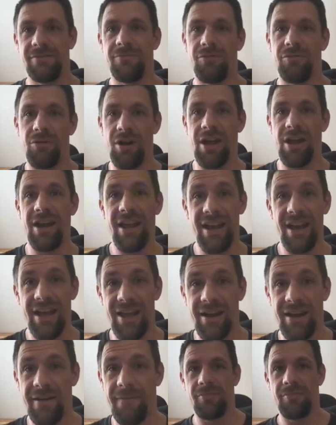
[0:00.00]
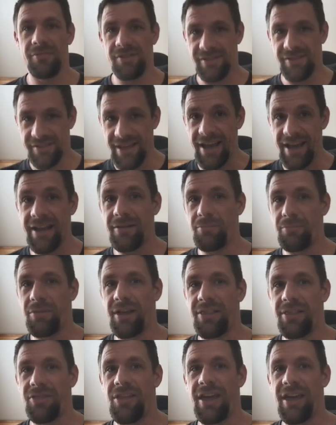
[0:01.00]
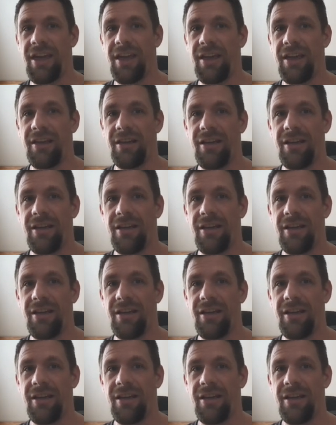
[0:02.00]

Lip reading: for N8N. Second big thing